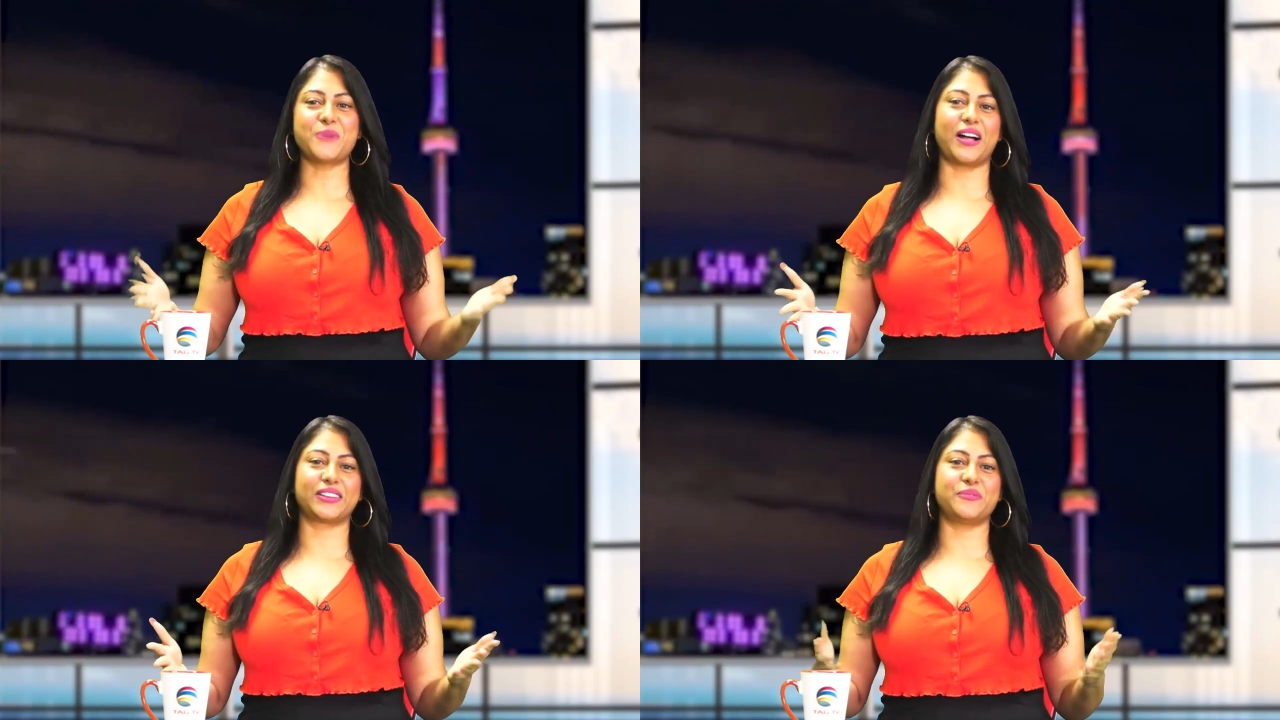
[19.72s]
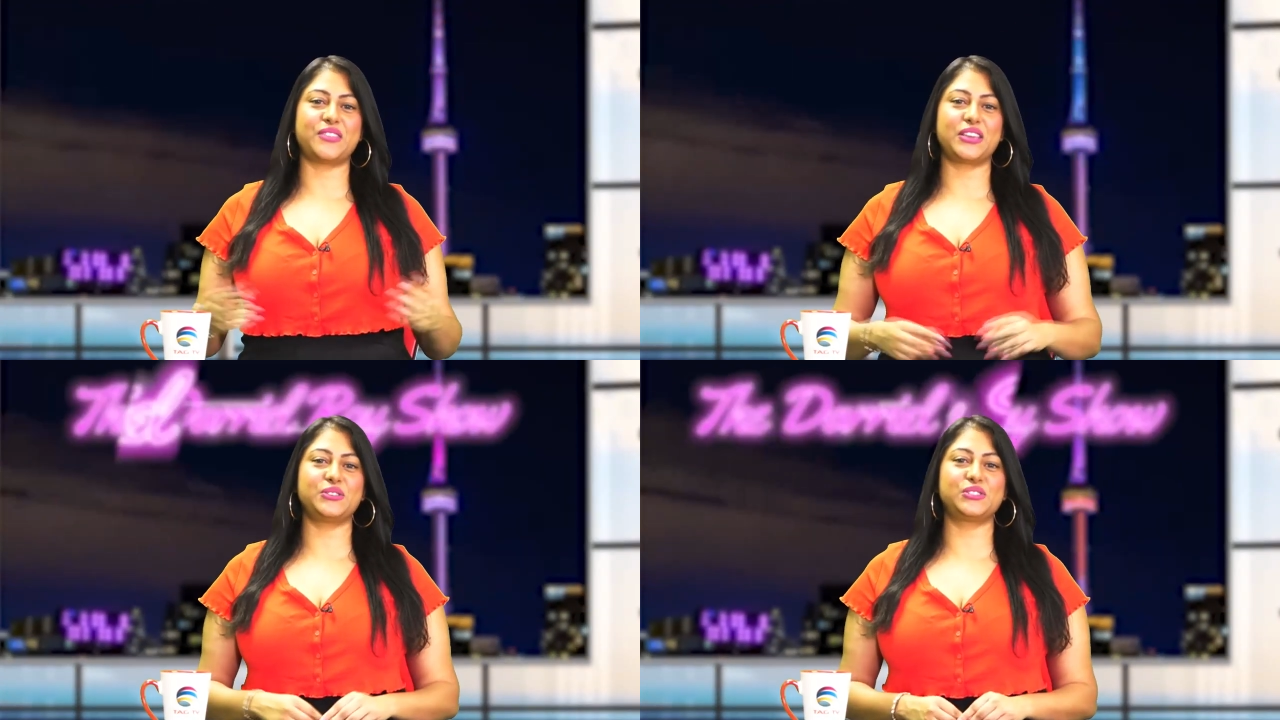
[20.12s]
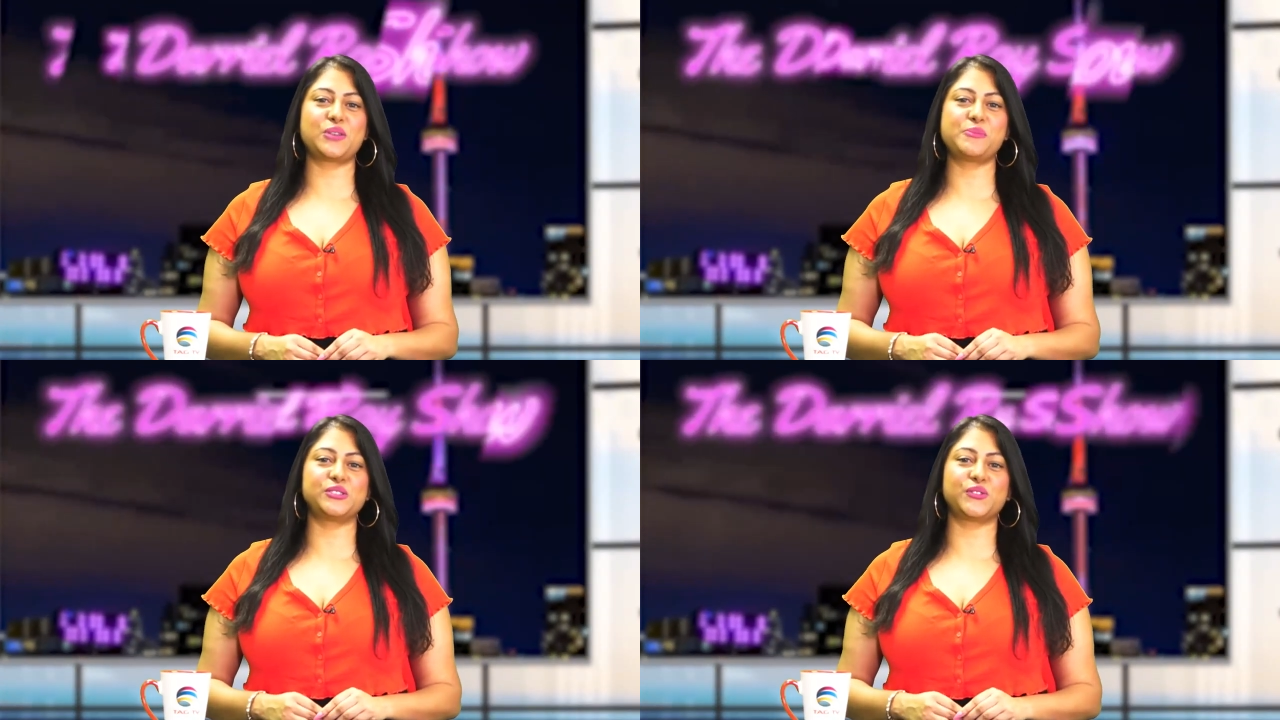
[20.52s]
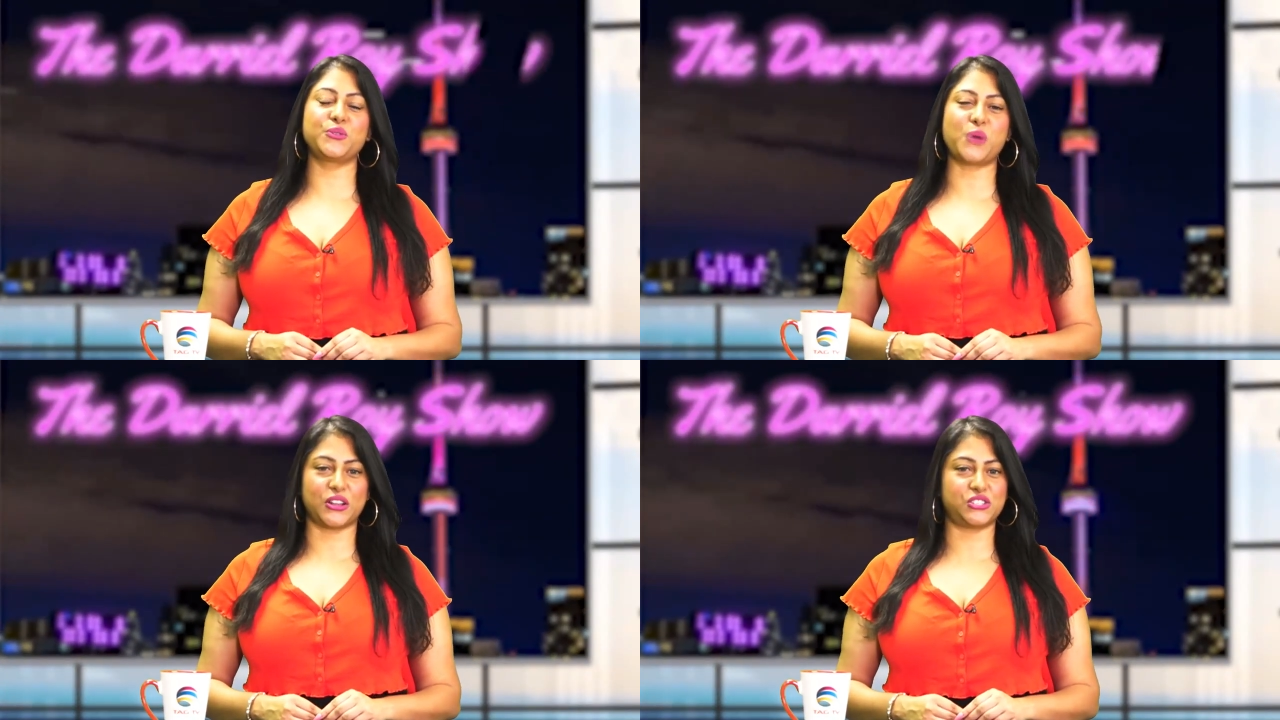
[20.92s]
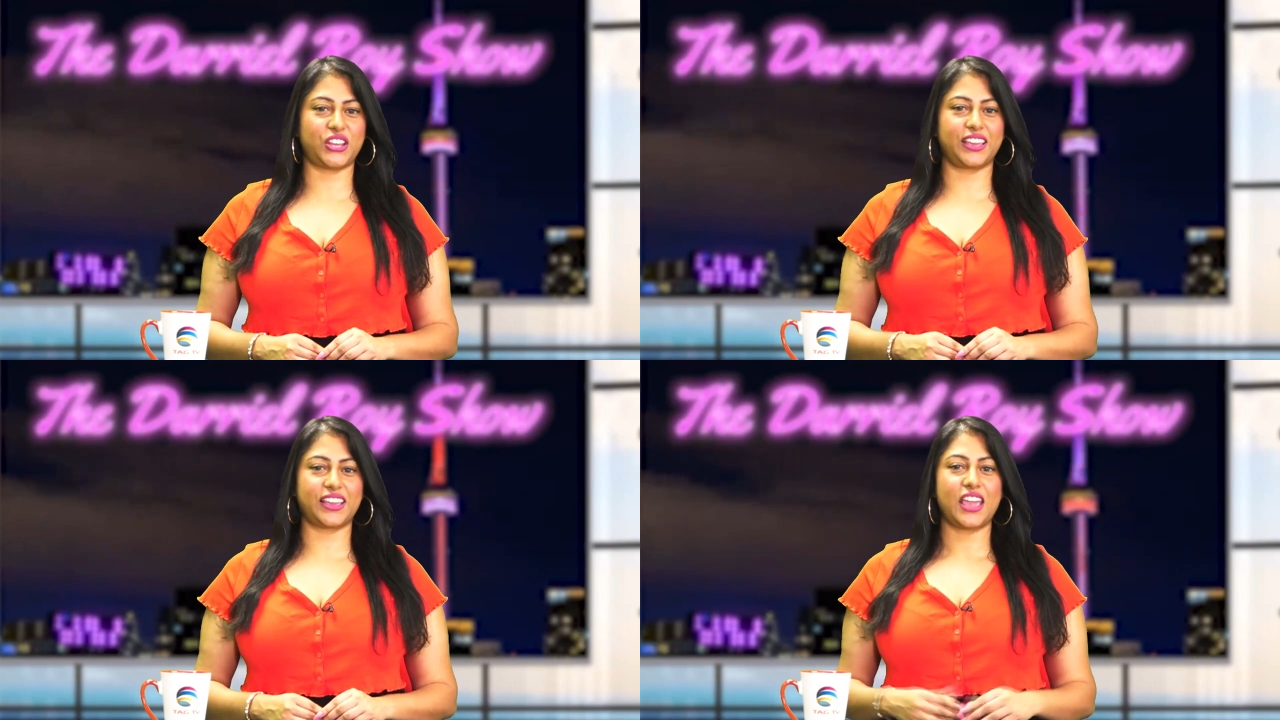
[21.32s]
welcome. Thank you so much for
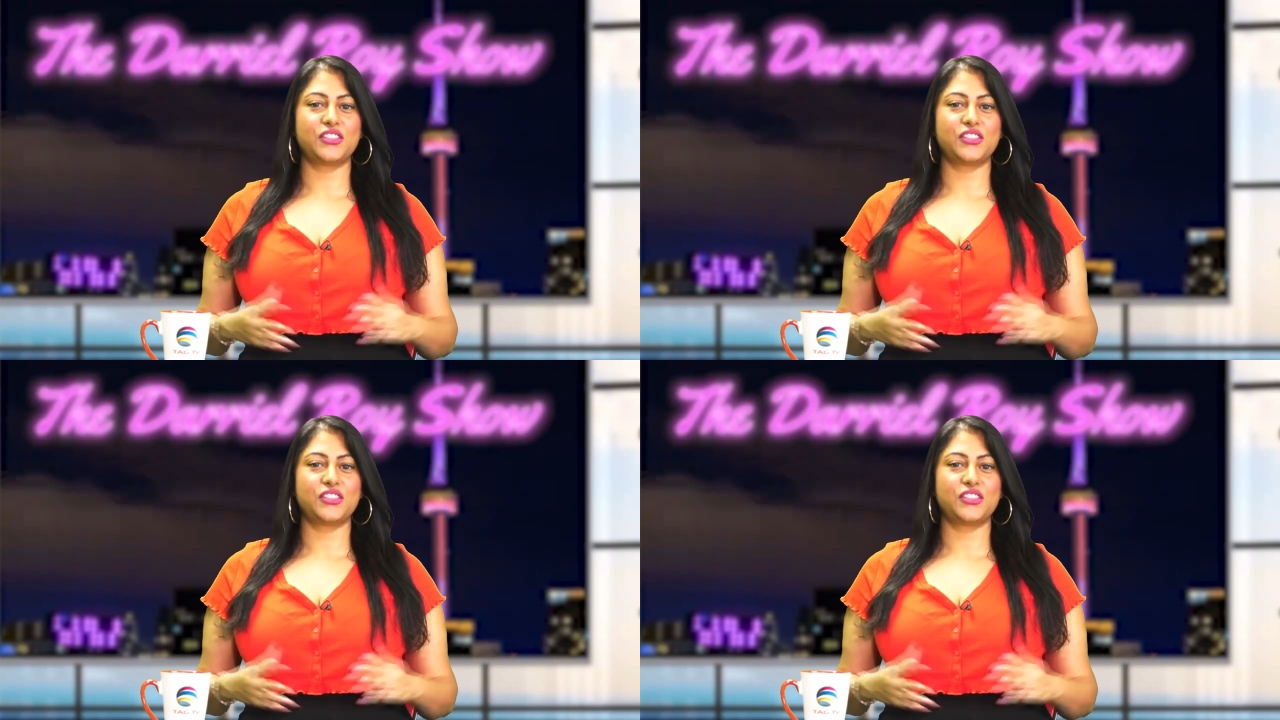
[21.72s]
watching.